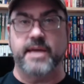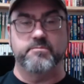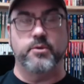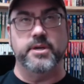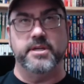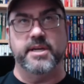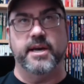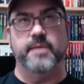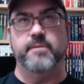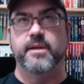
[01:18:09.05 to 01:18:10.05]
At that point in
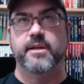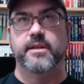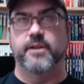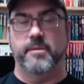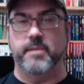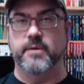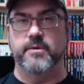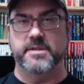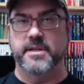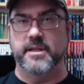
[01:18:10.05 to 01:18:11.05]
time, LARPing
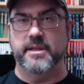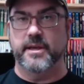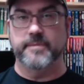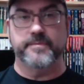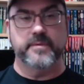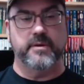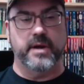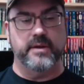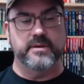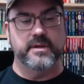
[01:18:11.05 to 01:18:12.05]
wasn't a thing,
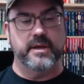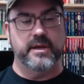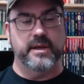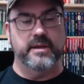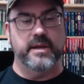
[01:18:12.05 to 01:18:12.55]
right?